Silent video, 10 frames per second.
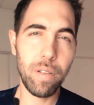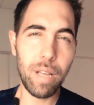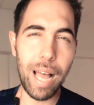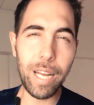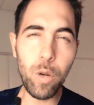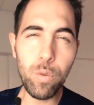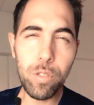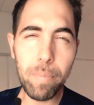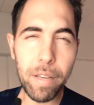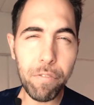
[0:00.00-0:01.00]
I lose
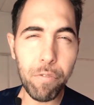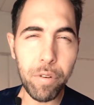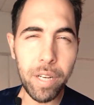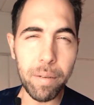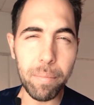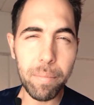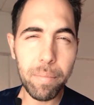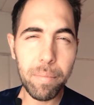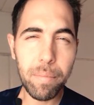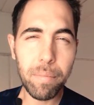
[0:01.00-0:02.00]
my freedom.
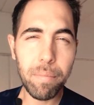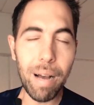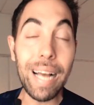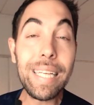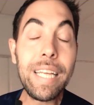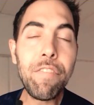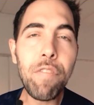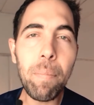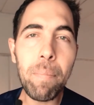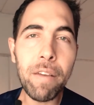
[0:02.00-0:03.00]
I give
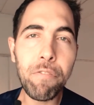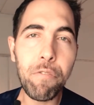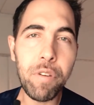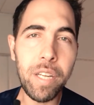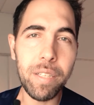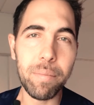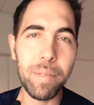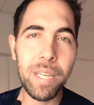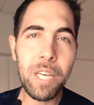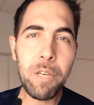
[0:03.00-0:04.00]
up my freedom.
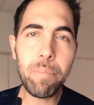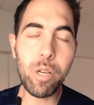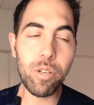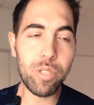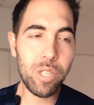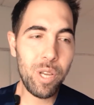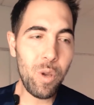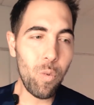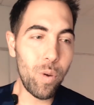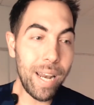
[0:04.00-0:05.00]
Because
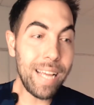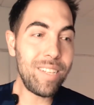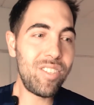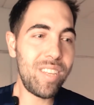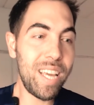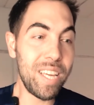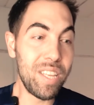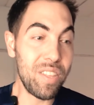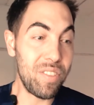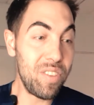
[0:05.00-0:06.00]
when I say
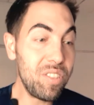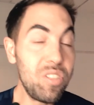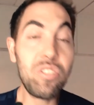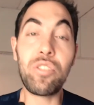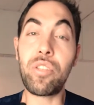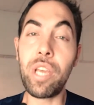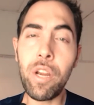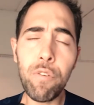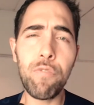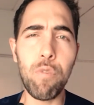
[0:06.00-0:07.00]
this is
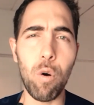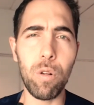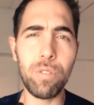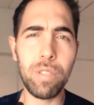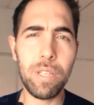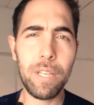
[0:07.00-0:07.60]
their fault,